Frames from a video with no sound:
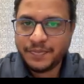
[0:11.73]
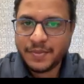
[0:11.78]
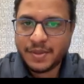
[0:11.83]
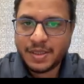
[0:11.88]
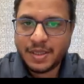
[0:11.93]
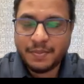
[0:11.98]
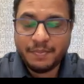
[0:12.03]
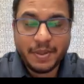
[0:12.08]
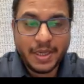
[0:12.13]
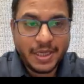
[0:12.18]

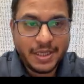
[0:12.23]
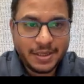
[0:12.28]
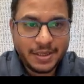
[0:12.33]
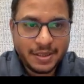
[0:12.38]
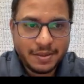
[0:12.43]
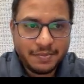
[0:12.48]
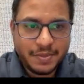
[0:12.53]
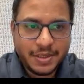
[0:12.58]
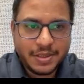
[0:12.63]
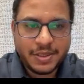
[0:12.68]
a buying
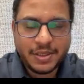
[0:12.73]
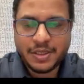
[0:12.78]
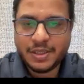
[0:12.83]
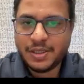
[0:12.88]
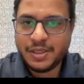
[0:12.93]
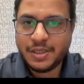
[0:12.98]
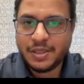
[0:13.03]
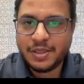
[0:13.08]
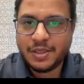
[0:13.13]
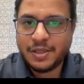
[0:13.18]

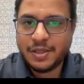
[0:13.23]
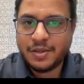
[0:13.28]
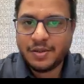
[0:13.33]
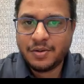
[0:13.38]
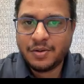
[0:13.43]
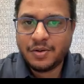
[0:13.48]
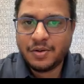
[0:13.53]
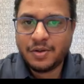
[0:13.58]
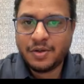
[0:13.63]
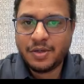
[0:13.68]
committee
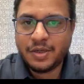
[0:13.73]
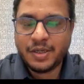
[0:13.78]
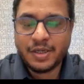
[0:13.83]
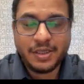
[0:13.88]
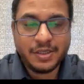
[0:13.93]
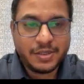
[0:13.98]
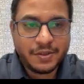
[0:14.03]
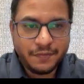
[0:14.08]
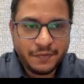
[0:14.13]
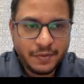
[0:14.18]
or an
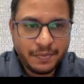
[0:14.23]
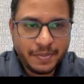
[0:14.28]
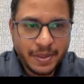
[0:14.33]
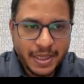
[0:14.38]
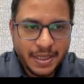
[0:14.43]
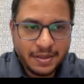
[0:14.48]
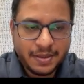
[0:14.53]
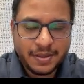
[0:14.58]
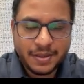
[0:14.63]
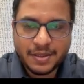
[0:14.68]
interview
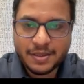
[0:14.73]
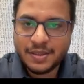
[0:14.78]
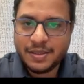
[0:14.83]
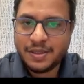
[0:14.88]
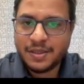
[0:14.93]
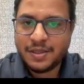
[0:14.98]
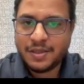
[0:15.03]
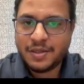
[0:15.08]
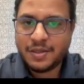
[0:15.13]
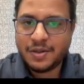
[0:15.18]
panel
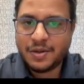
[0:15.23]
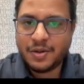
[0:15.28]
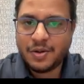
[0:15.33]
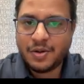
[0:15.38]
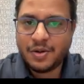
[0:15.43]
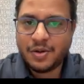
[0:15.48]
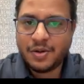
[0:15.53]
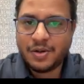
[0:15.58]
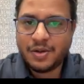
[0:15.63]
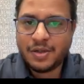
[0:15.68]

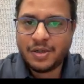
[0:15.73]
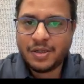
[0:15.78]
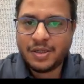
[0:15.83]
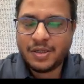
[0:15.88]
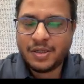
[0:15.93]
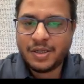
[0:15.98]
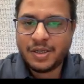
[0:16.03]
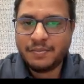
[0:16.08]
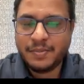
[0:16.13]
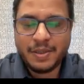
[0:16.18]

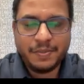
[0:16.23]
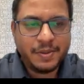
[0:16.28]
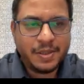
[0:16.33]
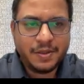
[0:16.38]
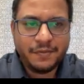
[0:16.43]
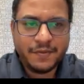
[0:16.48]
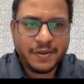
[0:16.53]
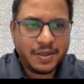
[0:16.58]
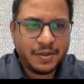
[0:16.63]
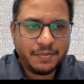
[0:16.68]
or maybe
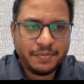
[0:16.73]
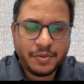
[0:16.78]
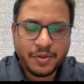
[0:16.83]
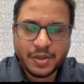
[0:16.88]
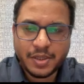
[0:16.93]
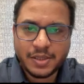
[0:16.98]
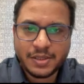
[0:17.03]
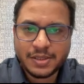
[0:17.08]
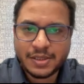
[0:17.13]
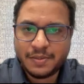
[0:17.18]
even a
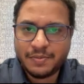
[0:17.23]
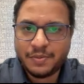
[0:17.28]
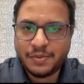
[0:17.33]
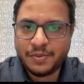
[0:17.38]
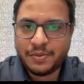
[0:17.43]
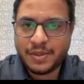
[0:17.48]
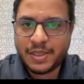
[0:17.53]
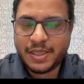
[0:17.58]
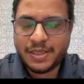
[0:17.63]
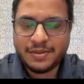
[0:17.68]
product demo,
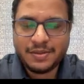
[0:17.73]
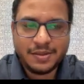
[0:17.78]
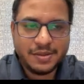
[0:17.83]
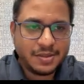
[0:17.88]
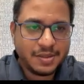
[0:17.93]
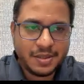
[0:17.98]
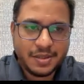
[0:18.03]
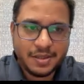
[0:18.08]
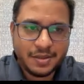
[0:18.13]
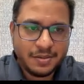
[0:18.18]
right?
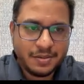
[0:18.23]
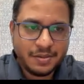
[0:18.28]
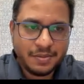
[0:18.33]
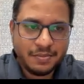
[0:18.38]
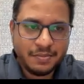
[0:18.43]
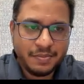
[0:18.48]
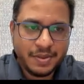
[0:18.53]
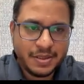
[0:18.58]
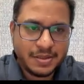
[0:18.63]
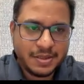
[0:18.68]
These are
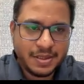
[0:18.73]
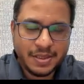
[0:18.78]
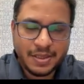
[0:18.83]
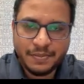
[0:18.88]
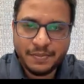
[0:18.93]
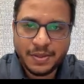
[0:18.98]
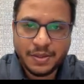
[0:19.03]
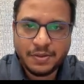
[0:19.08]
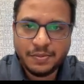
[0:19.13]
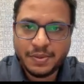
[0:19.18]
basically
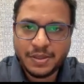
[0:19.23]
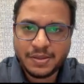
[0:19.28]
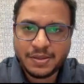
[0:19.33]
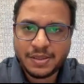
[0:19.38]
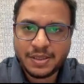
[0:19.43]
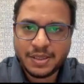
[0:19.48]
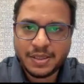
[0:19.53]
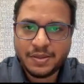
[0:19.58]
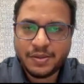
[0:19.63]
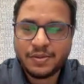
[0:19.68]
B2B
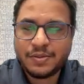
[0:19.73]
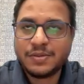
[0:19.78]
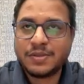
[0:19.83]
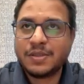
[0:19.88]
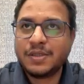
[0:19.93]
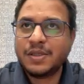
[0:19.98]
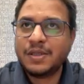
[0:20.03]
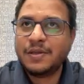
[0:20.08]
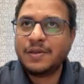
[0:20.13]
scenarios.